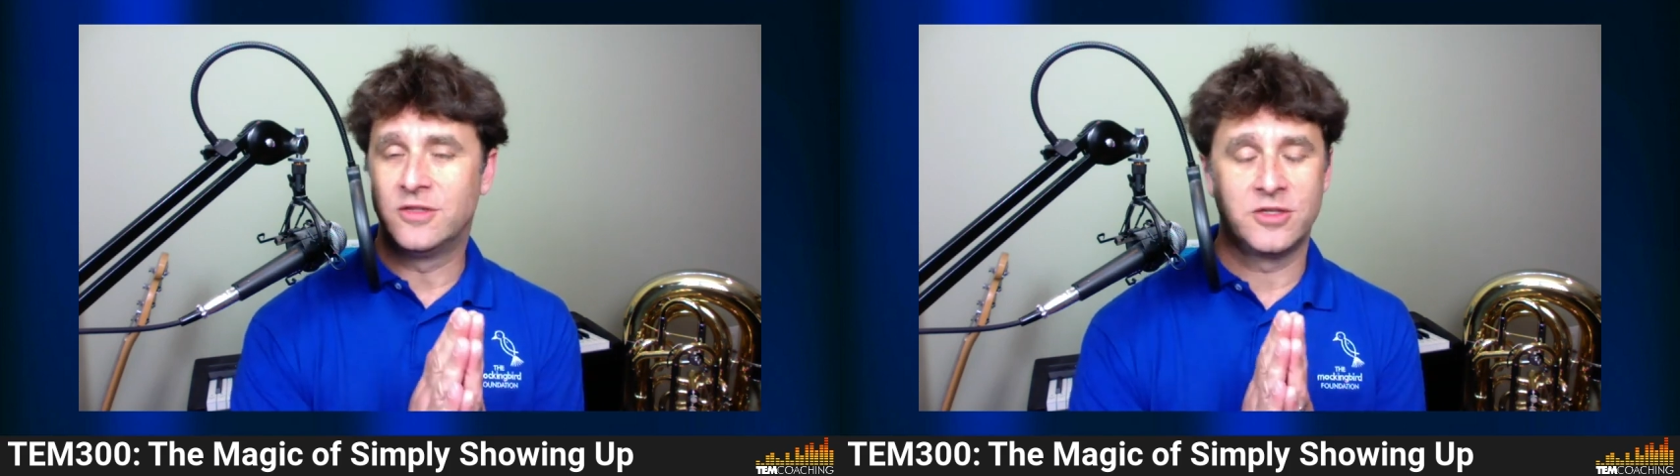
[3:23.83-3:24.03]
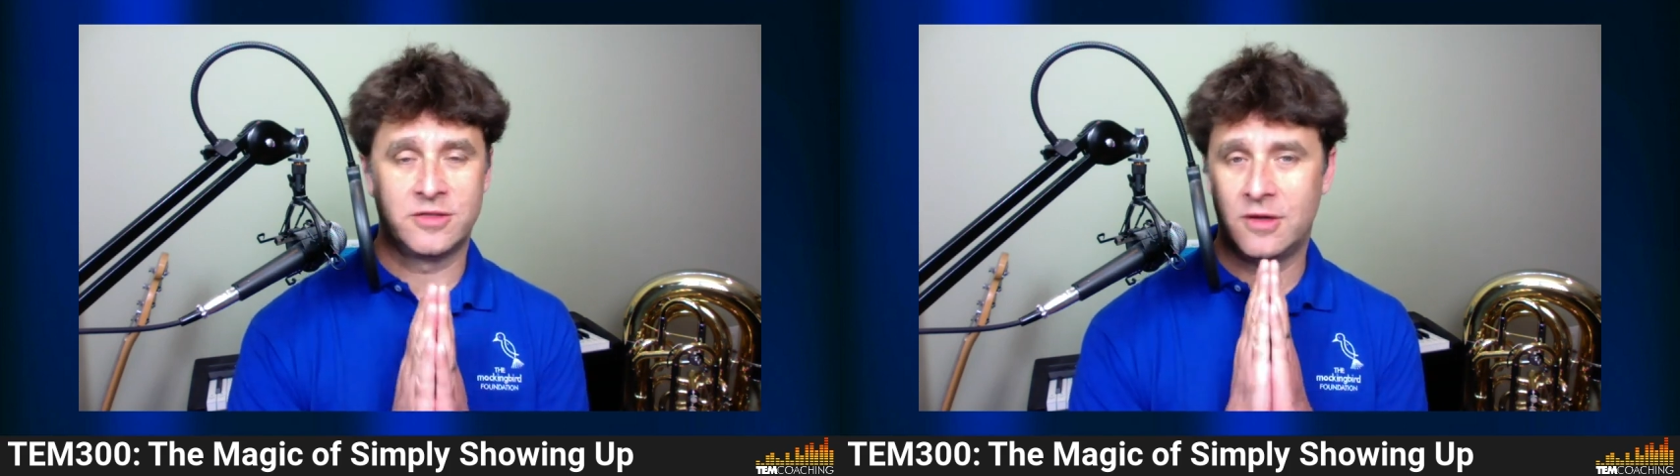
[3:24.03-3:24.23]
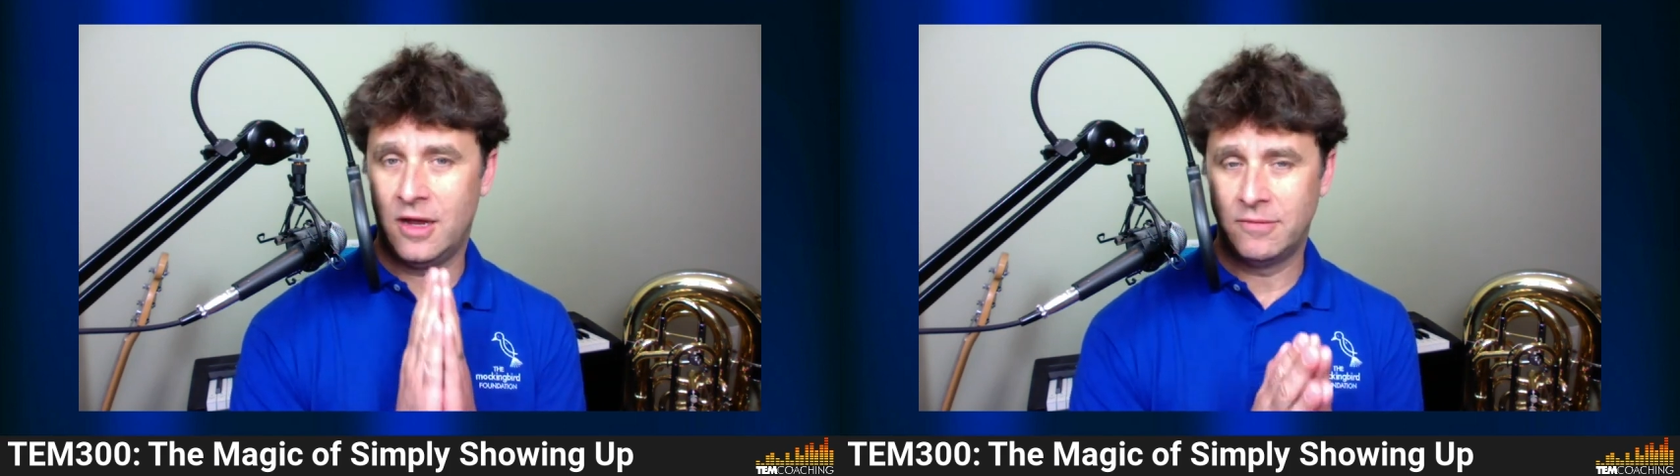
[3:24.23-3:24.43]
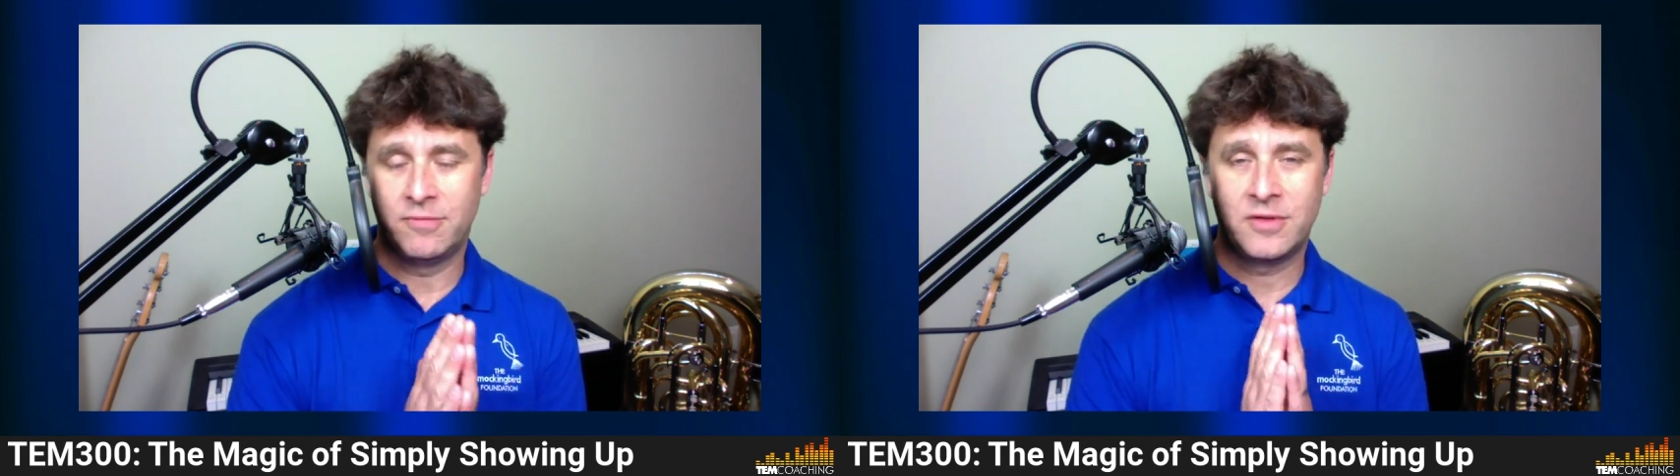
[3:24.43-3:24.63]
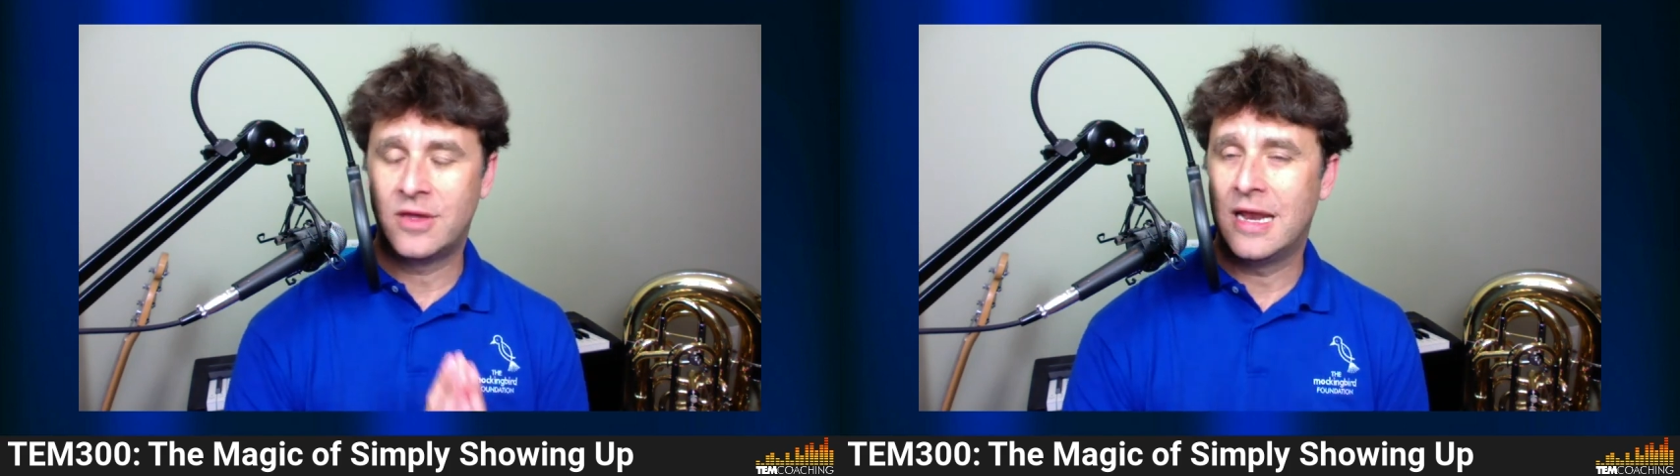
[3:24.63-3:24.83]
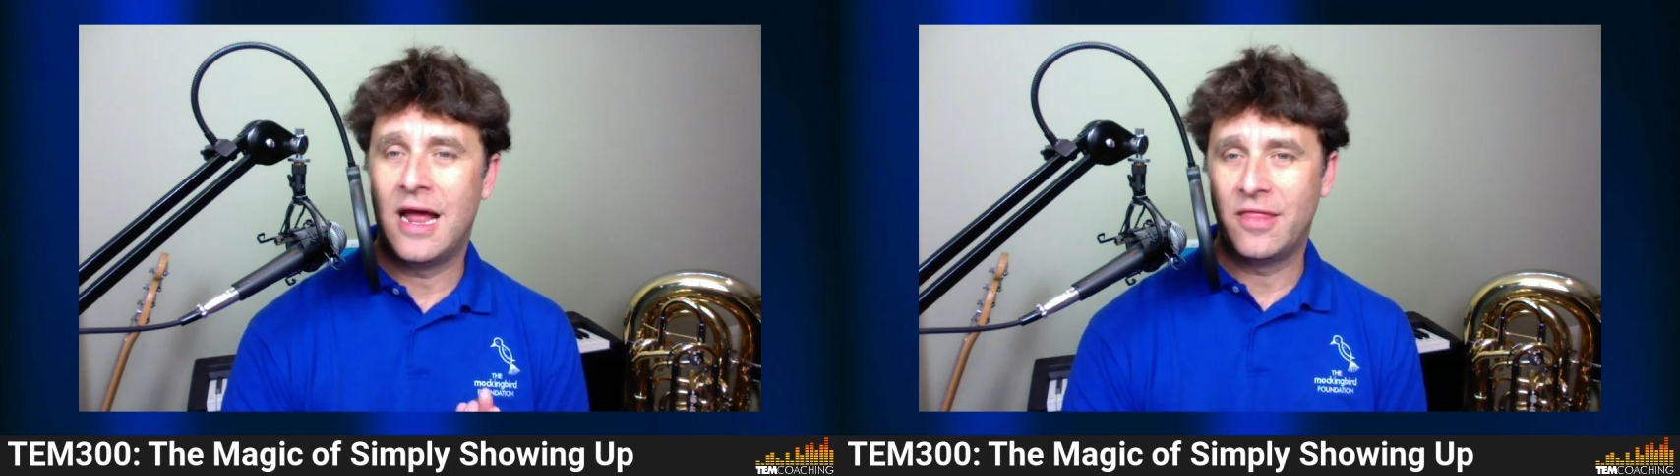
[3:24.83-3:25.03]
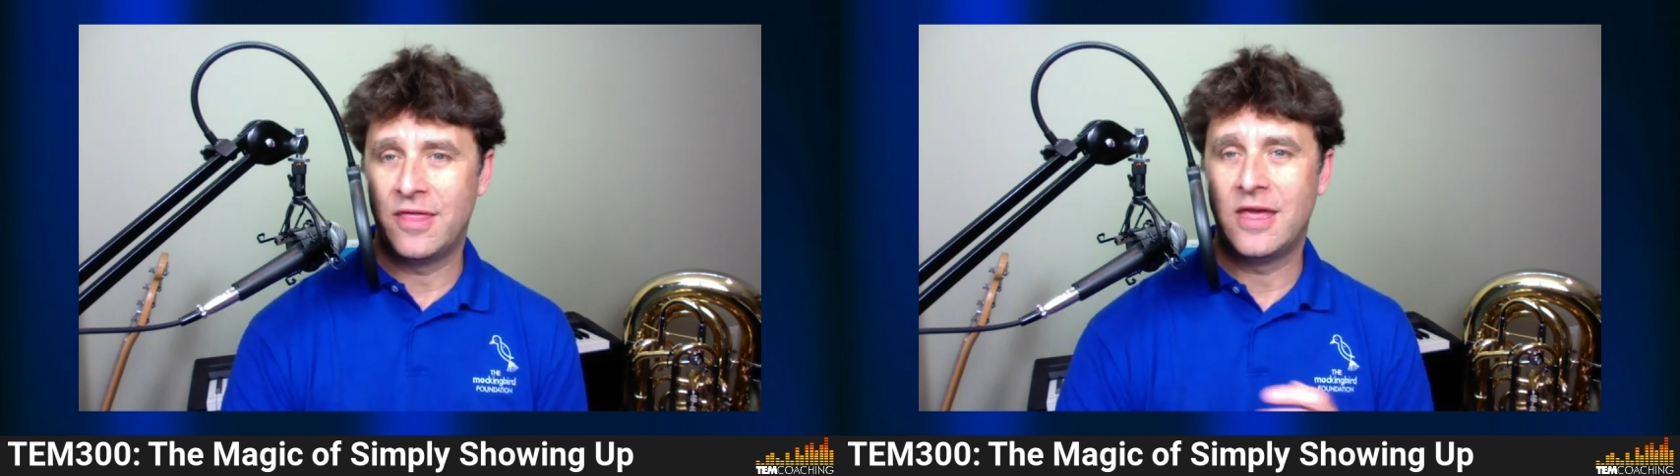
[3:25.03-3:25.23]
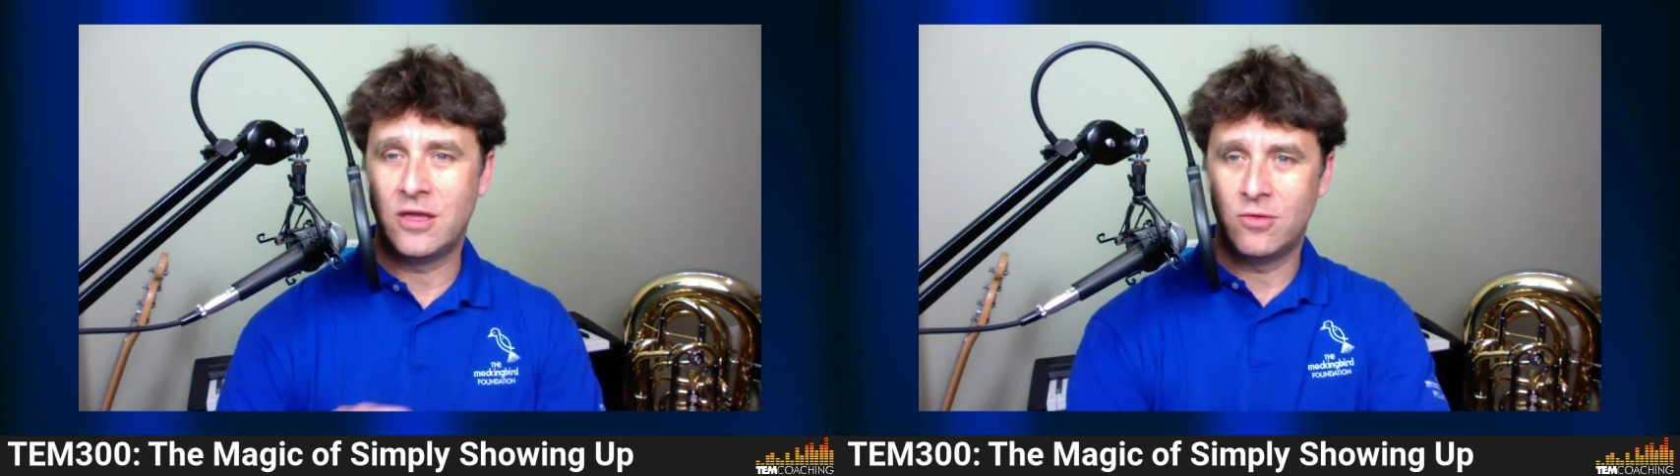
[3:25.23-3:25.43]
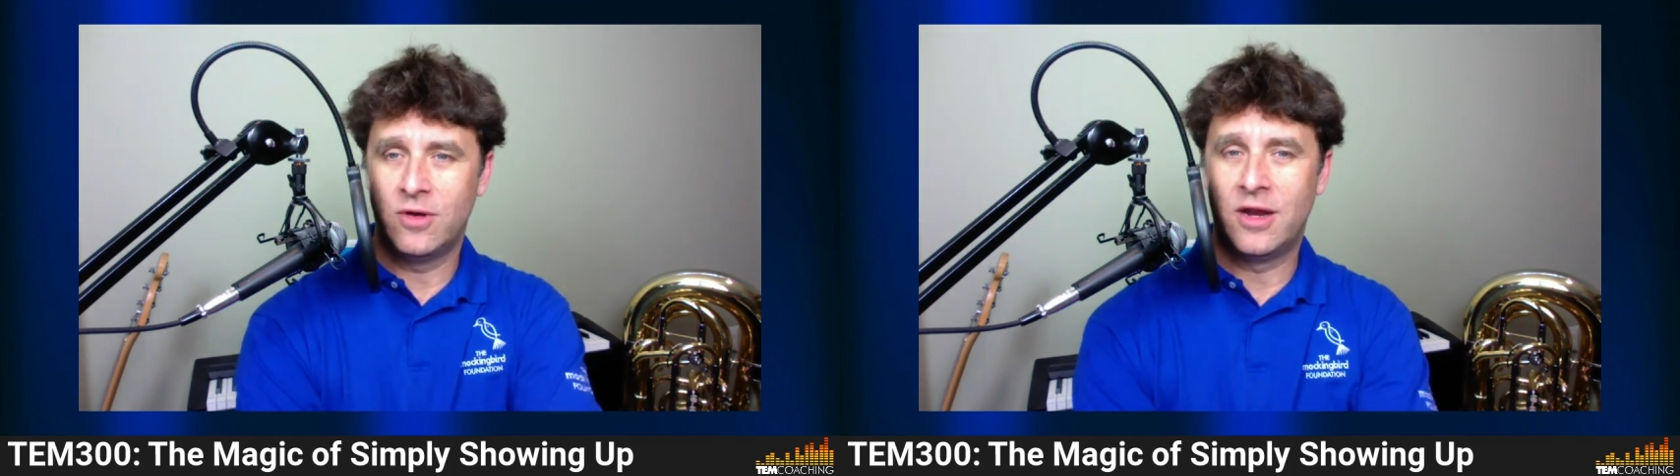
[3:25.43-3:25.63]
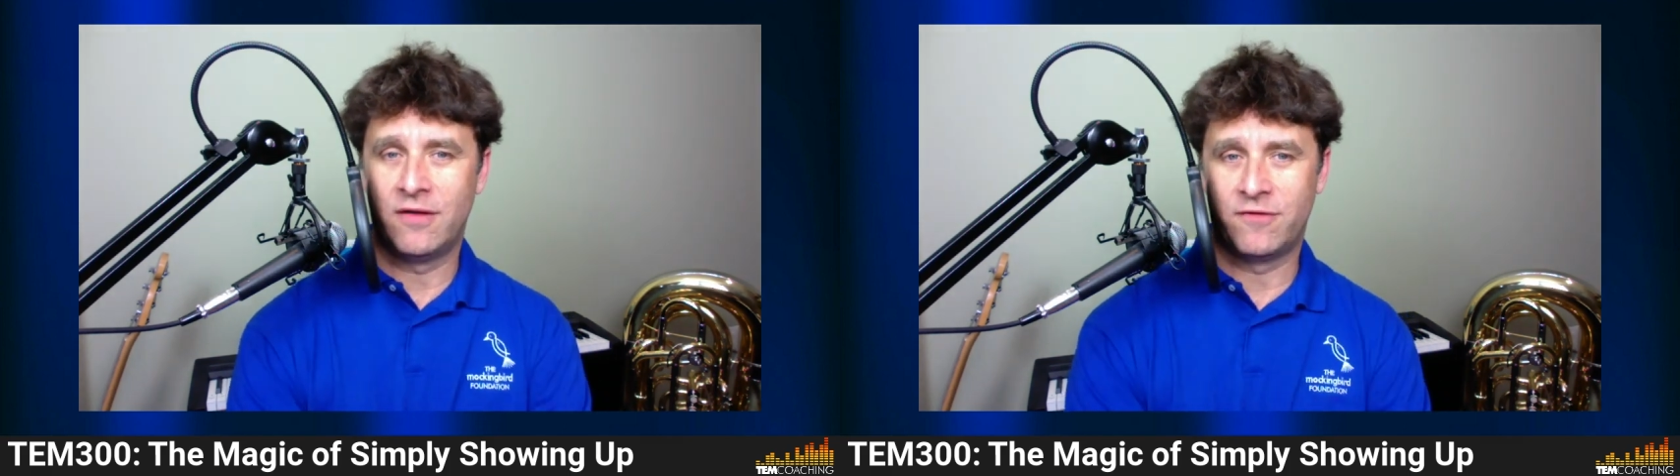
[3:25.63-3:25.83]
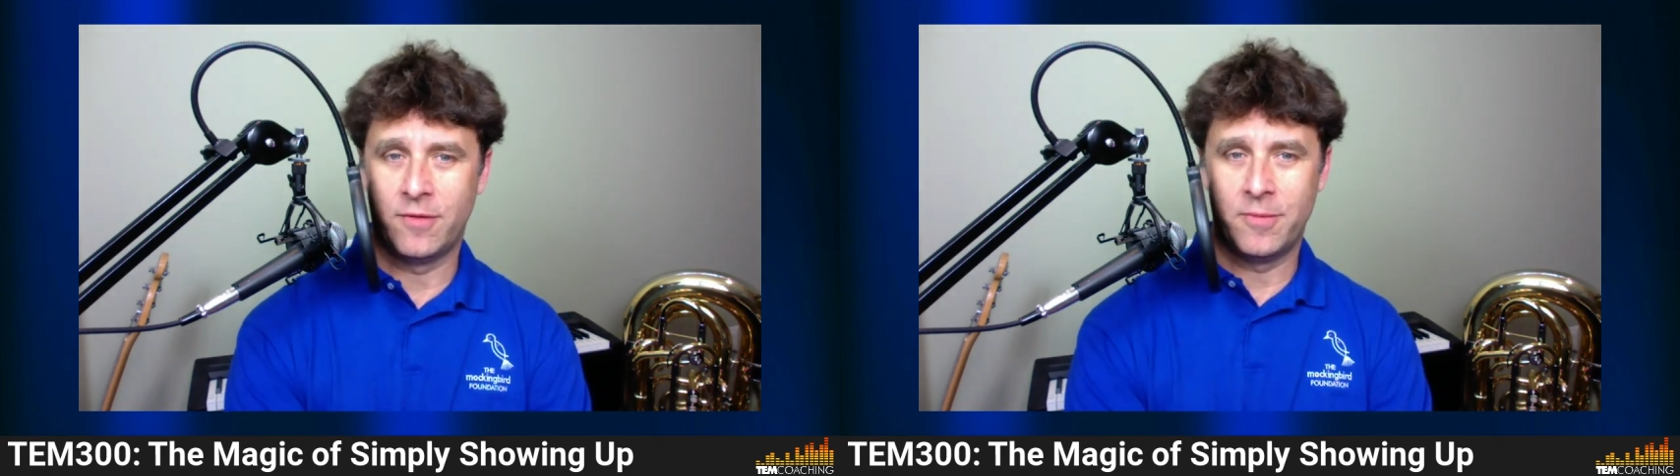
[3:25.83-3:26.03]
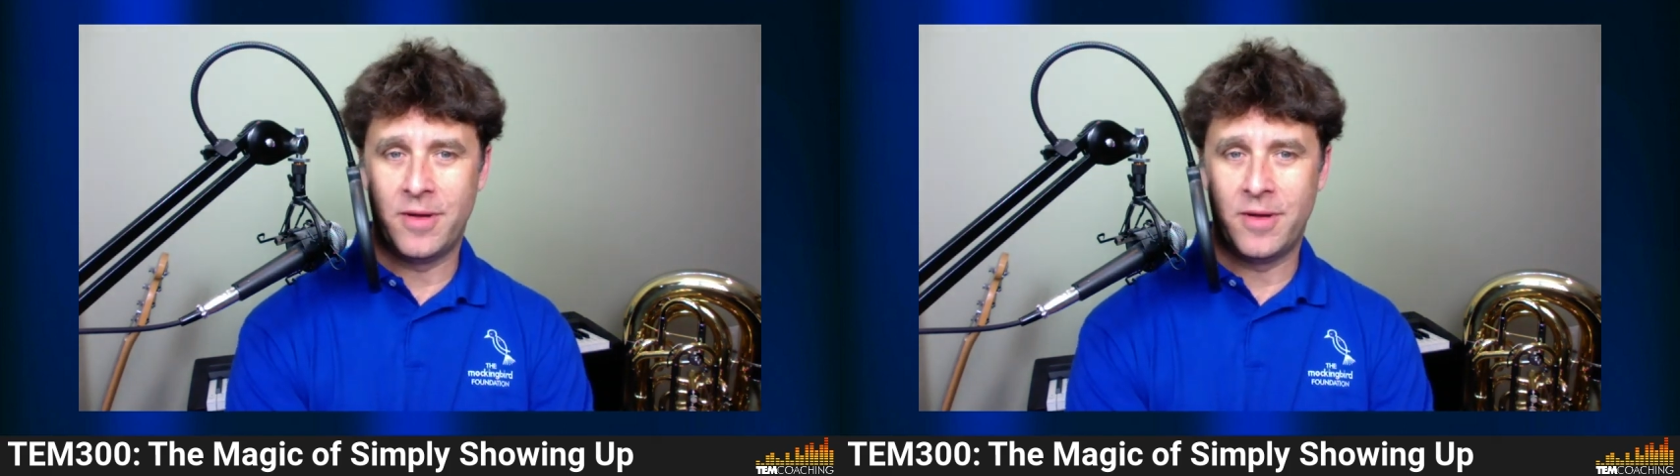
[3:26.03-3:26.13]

I just I cannot thank you enough from